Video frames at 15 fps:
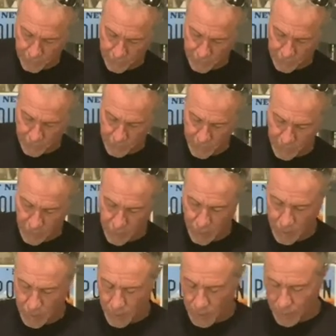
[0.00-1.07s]

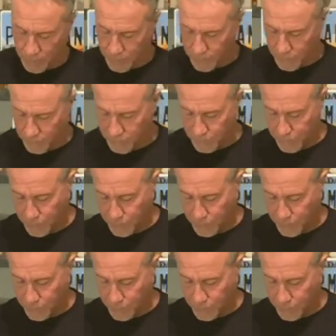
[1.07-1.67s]
(no one is talking)